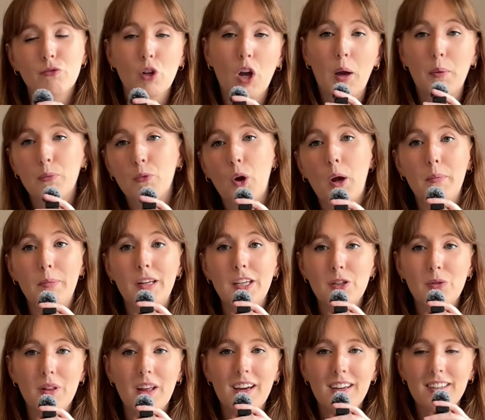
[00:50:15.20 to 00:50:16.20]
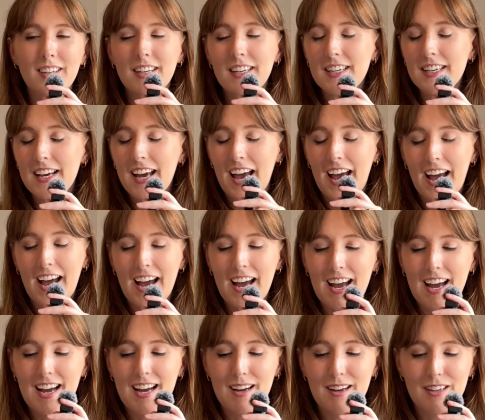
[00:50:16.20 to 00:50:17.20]
I'm quite pleased with
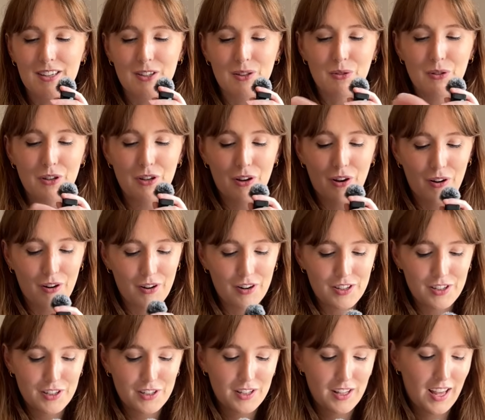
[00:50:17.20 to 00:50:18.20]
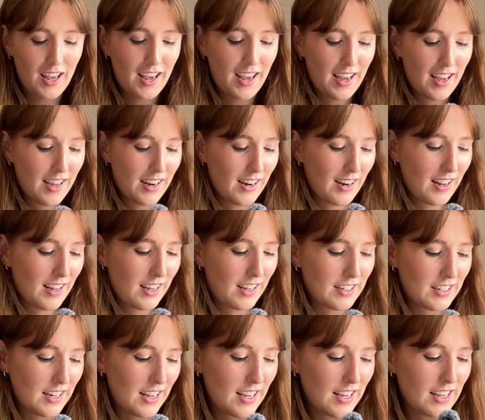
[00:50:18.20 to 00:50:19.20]
that. So the yarns then,
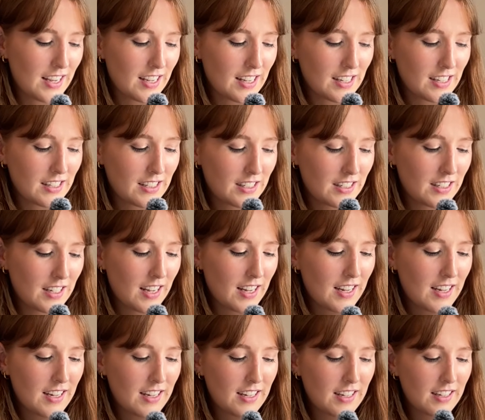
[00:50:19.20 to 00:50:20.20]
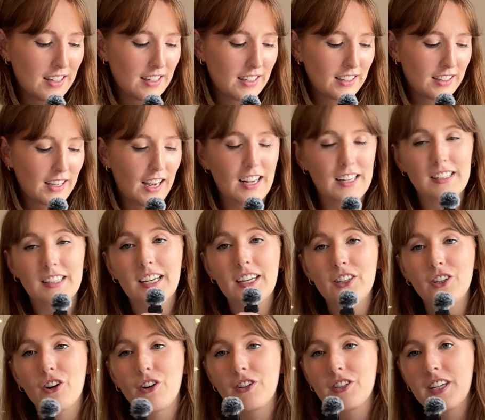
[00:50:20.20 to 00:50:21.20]
it is
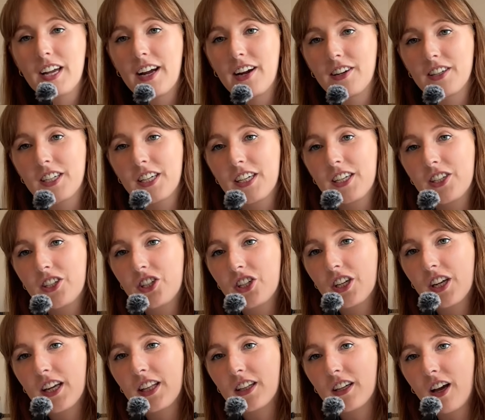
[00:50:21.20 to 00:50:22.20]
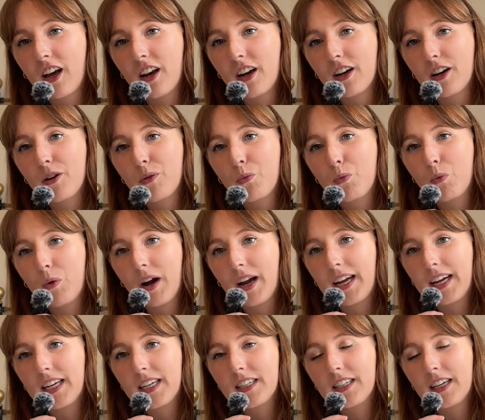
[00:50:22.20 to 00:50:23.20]
Cascade Yarns Heritage in the colour
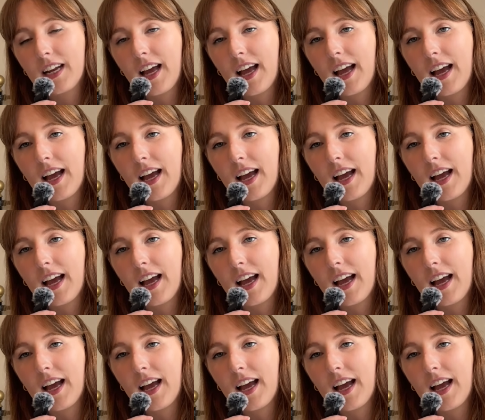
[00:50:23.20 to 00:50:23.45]
white,